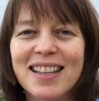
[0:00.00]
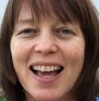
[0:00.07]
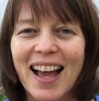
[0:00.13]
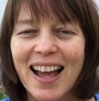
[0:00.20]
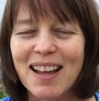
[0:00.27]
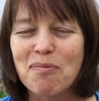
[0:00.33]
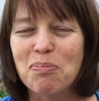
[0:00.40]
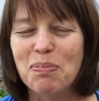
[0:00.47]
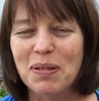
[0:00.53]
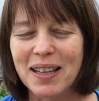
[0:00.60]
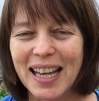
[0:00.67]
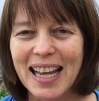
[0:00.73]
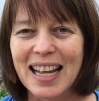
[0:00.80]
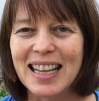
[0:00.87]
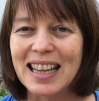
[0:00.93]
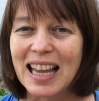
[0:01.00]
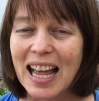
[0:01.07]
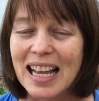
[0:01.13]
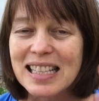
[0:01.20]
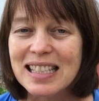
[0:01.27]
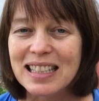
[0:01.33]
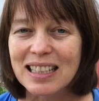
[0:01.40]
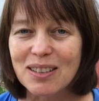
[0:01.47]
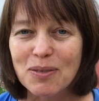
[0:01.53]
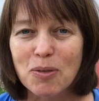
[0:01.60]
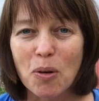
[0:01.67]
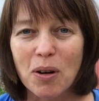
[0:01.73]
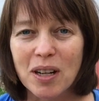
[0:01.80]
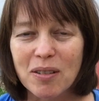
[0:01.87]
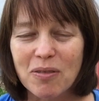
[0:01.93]
I plant less than
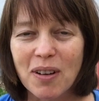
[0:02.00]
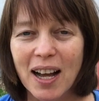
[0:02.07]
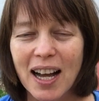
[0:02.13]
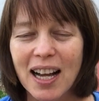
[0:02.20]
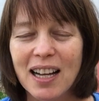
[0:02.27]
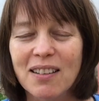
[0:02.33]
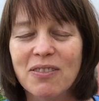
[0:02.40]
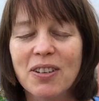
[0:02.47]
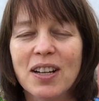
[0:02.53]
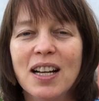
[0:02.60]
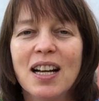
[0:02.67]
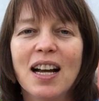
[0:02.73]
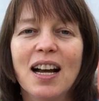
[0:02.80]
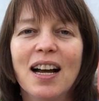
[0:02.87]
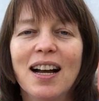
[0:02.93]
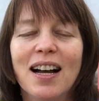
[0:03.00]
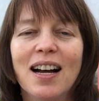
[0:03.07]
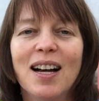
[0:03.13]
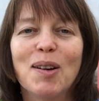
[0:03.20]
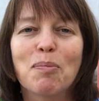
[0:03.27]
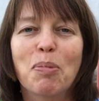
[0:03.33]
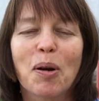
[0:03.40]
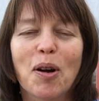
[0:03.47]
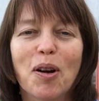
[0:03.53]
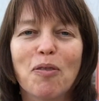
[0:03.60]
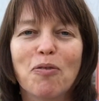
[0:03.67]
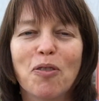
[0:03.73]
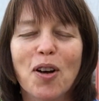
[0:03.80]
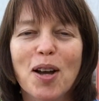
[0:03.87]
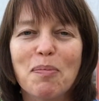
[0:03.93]
45 per
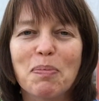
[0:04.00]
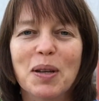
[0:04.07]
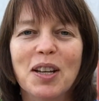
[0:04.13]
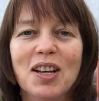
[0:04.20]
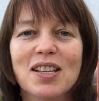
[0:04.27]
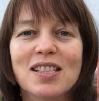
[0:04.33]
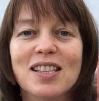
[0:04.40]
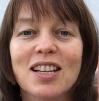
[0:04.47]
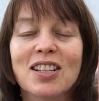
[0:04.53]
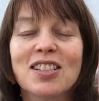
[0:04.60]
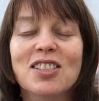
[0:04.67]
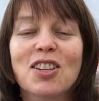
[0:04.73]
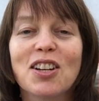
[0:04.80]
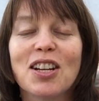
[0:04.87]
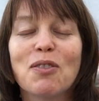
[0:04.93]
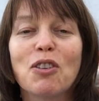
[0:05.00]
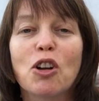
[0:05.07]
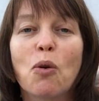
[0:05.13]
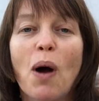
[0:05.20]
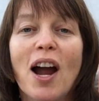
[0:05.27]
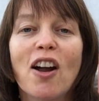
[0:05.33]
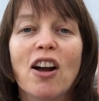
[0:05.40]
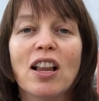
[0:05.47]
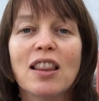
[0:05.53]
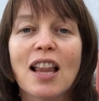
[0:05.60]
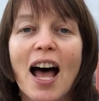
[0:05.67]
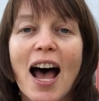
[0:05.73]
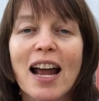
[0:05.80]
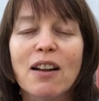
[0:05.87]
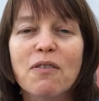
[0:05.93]
foot because it's going to require a
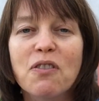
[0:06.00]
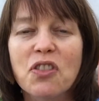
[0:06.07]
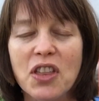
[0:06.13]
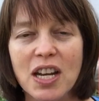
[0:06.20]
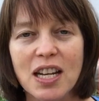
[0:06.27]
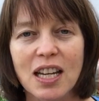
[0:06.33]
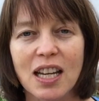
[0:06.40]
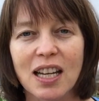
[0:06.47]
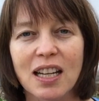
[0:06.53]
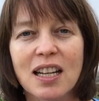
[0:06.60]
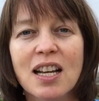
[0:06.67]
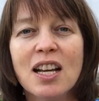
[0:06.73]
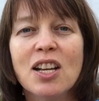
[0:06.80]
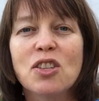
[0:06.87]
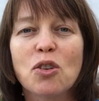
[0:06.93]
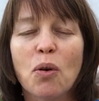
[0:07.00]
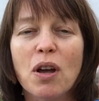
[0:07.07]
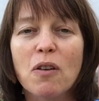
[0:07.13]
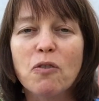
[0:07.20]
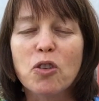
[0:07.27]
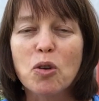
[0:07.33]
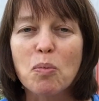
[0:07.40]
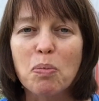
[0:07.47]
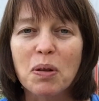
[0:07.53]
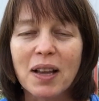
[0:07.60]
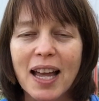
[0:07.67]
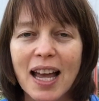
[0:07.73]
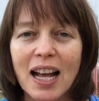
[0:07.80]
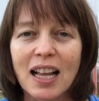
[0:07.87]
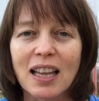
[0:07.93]
lot of thinning. So if you
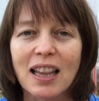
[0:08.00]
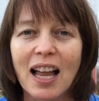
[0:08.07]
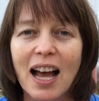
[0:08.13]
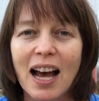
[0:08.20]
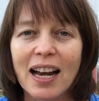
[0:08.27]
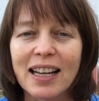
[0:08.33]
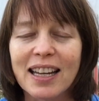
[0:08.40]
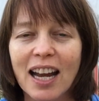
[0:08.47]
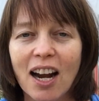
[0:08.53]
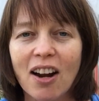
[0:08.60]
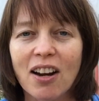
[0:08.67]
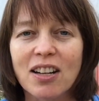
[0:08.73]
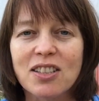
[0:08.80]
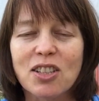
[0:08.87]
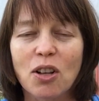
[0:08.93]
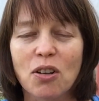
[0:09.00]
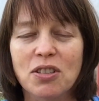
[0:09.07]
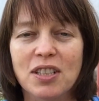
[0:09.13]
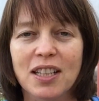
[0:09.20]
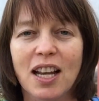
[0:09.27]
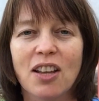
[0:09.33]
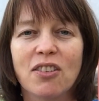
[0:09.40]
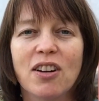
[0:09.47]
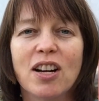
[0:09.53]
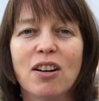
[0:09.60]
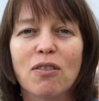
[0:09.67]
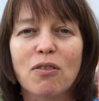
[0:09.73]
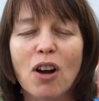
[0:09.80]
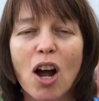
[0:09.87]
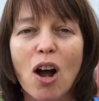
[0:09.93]
plant a lot of carrots close together in
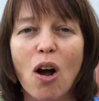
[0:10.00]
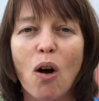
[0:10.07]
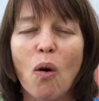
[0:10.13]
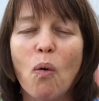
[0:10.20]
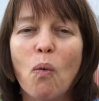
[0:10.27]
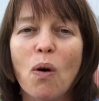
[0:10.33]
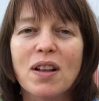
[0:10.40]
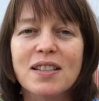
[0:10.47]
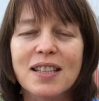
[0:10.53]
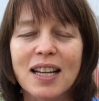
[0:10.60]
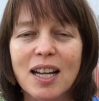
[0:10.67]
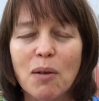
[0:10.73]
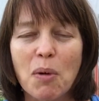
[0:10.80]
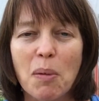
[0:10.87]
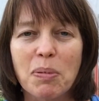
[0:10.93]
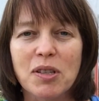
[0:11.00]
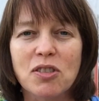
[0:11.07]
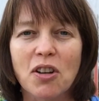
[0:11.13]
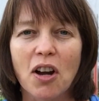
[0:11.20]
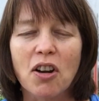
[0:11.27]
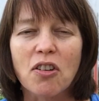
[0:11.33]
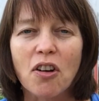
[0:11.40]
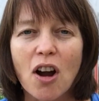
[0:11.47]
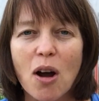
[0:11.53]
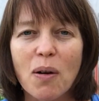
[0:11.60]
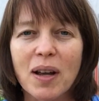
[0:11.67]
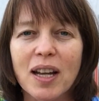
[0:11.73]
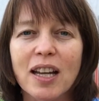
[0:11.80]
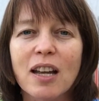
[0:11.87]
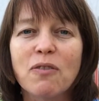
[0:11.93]
a row, once they come up and start
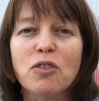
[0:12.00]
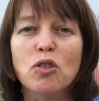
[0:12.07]
growing, if